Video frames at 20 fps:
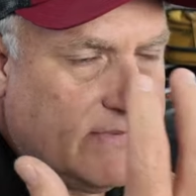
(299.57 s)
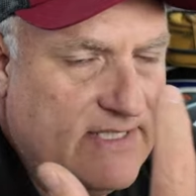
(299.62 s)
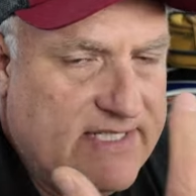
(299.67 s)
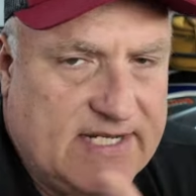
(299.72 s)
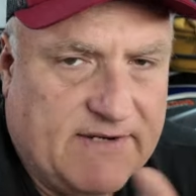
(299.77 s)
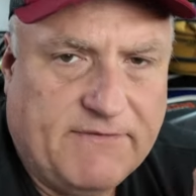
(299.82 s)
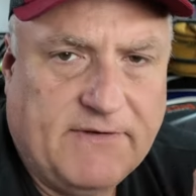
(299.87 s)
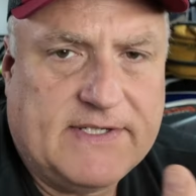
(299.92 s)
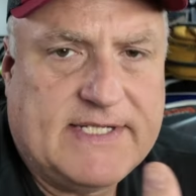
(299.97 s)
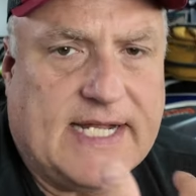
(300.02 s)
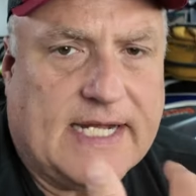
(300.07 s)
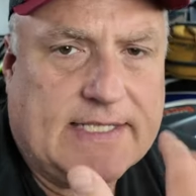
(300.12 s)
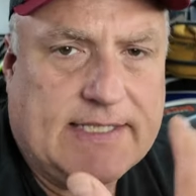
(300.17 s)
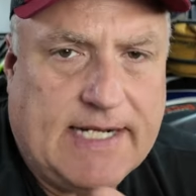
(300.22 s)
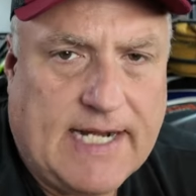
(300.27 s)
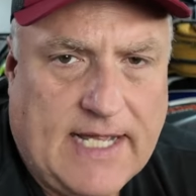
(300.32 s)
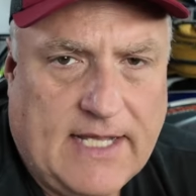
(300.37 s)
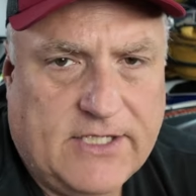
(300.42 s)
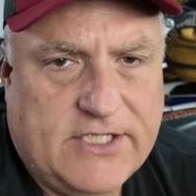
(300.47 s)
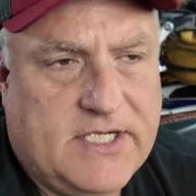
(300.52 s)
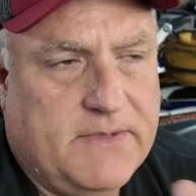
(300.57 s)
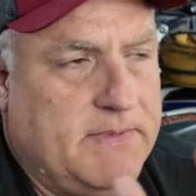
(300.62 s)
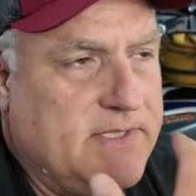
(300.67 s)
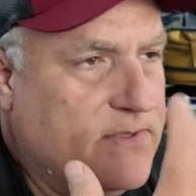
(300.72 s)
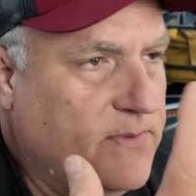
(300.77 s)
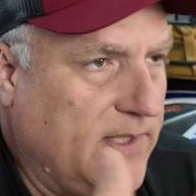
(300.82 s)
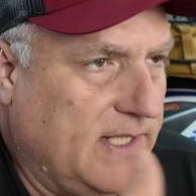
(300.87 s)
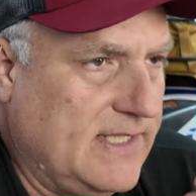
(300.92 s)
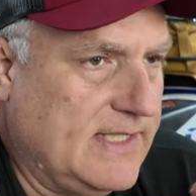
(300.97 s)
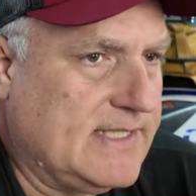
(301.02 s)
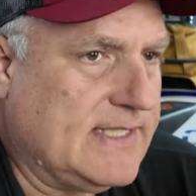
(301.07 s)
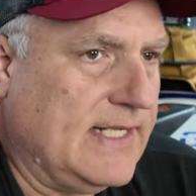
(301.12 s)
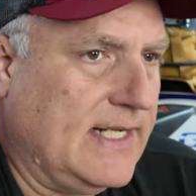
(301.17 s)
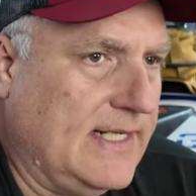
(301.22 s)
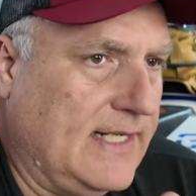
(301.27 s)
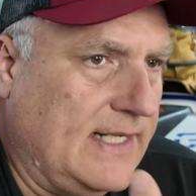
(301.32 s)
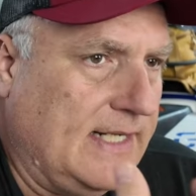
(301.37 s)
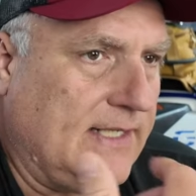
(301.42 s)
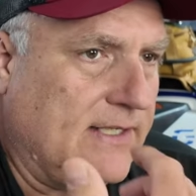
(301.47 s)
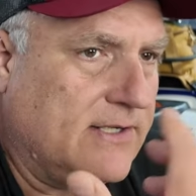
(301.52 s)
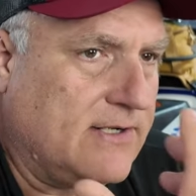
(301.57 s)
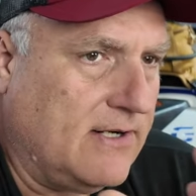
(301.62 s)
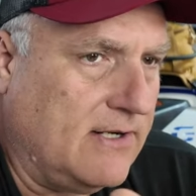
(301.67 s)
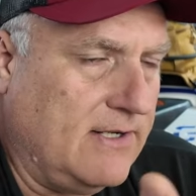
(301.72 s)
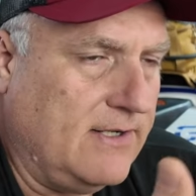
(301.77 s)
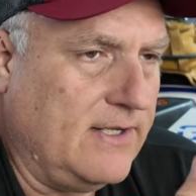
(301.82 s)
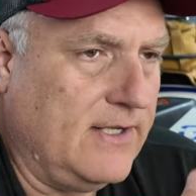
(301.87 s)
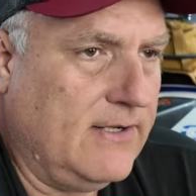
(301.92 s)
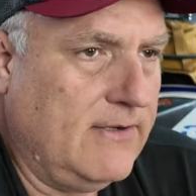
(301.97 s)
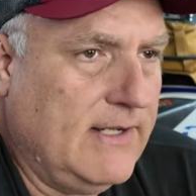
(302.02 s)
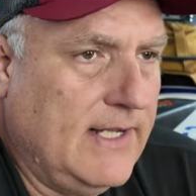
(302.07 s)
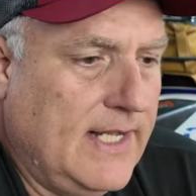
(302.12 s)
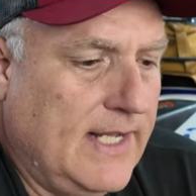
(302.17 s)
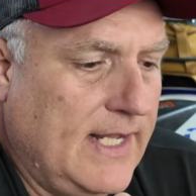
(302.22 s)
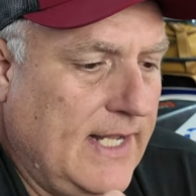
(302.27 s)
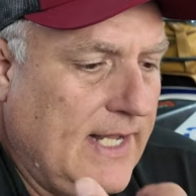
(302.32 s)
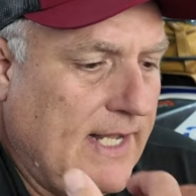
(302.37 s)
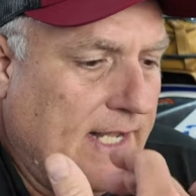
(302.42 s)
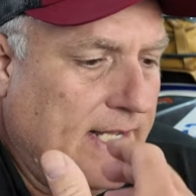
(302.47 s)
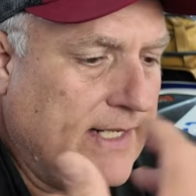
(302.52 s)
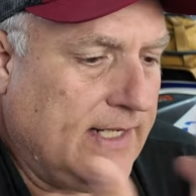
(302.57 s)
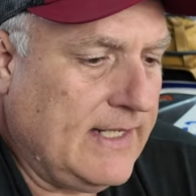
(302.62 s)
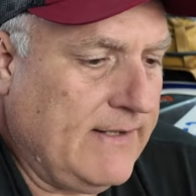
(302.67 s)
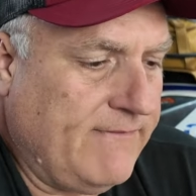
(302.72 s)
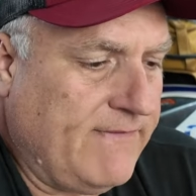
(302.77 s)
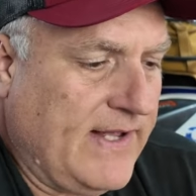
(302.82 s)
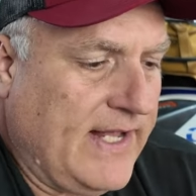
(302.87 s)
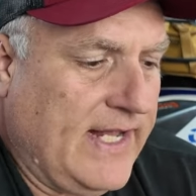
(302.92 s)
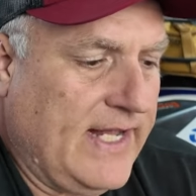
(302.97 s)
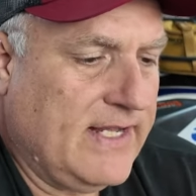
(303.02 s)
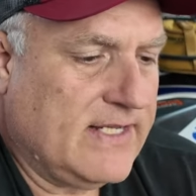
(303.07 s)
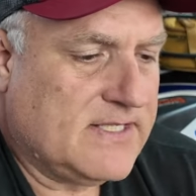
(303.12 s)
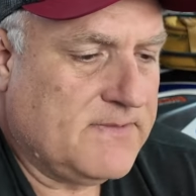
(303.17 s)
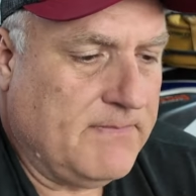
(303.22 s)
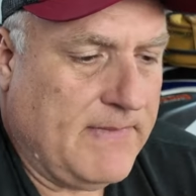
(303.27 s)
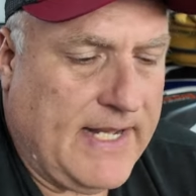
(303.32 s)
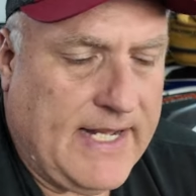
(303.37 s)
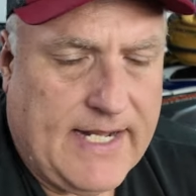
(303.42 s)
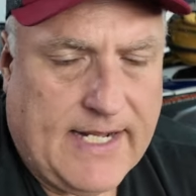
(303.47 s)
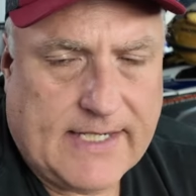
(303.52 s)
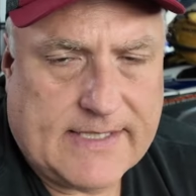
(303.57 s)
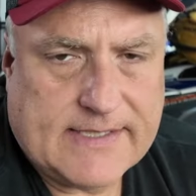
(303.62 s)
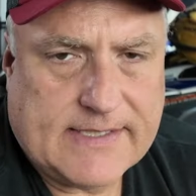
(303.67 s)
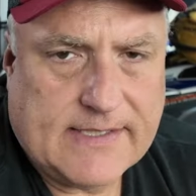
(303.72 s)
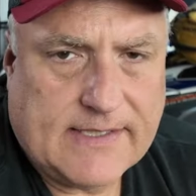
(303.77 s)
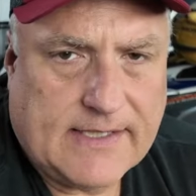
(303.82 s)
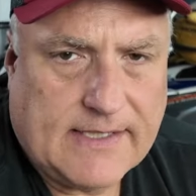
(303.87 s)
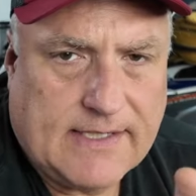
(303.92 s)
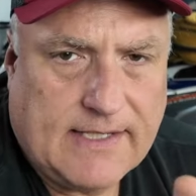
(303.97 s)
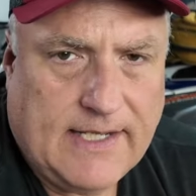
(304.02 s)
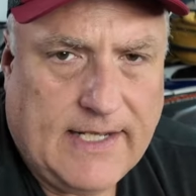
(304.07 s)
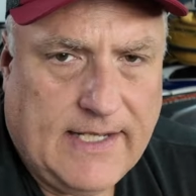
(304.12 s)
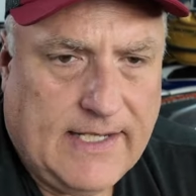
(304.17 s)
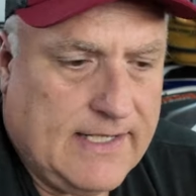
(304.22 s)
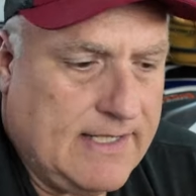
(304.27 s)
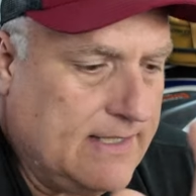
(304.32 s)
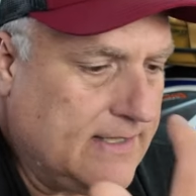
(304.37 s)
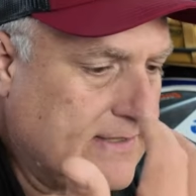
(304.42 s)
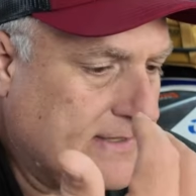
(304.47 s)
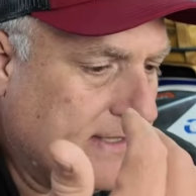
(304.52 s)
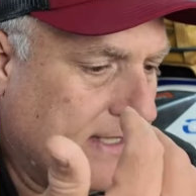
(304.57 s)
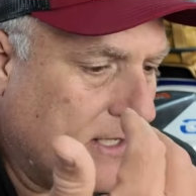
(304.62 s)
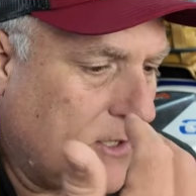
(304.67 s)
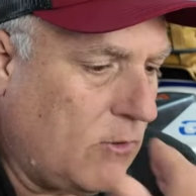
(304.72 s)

different technology between Senna and Cardo, and if ASMAX is a